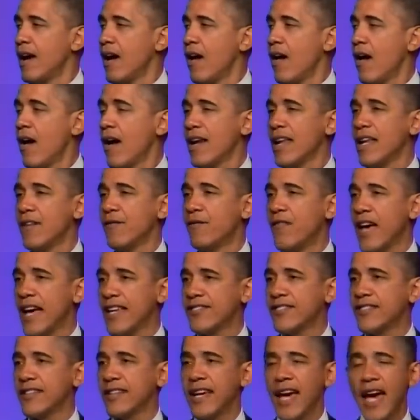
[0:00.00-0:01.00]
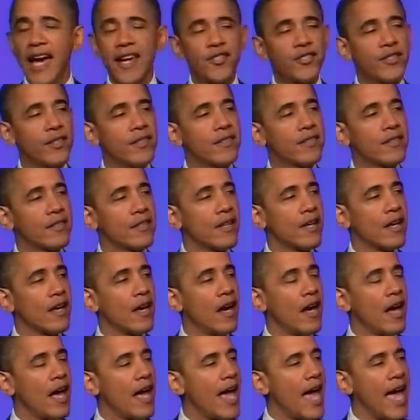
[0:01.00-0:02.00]
on investigations,
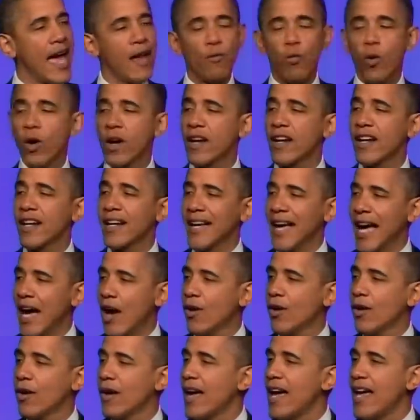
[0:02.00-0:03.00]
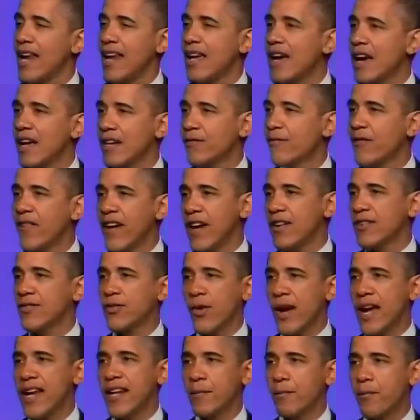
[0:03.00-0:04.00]
and we're going to counter any unfair
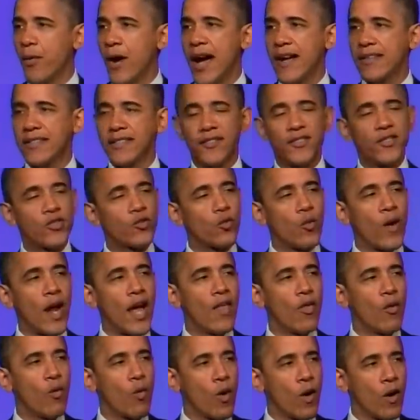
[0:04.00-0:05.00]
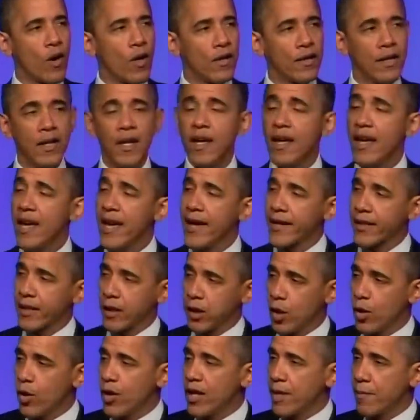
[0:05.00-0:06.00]
trading practices around the world,
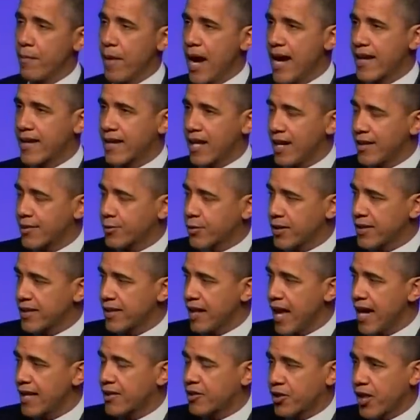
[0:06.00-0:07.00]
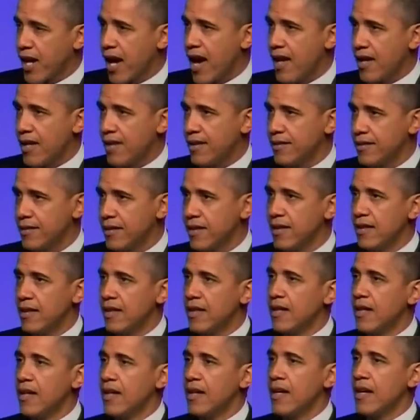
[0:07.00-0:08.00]
including by countries like China.
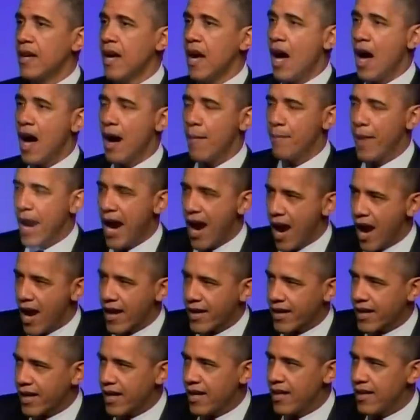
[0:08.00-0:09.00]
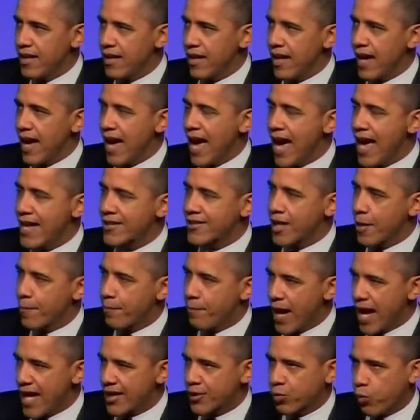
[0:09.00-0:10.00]
America has the
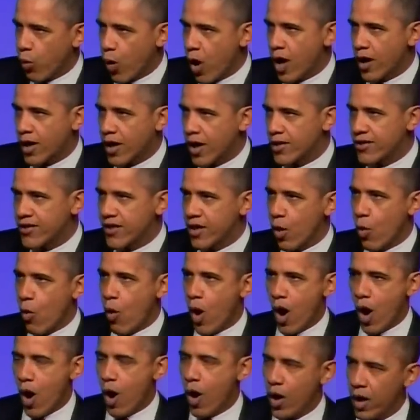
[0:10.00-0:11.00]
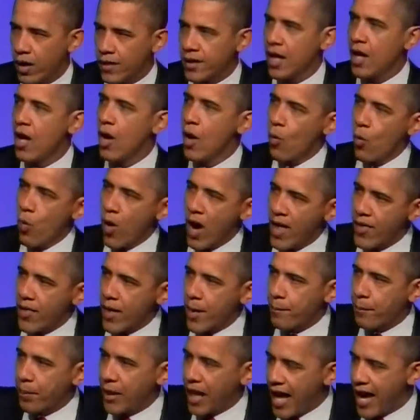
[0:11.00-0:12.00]
best workers in the world. When
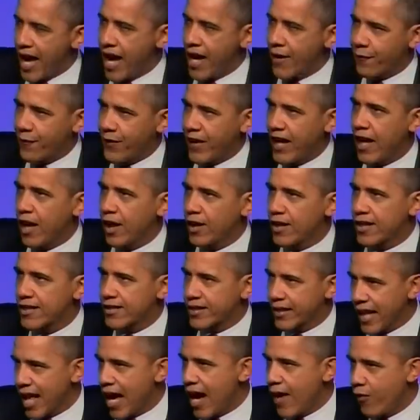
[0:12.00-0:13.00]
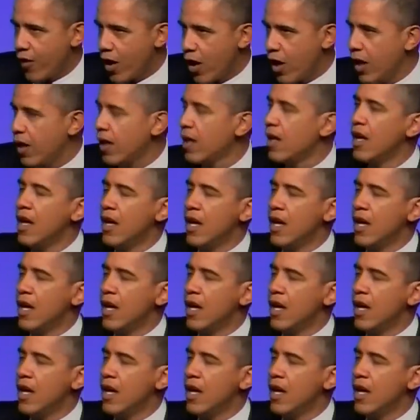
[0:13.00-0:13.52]
the playing field is level,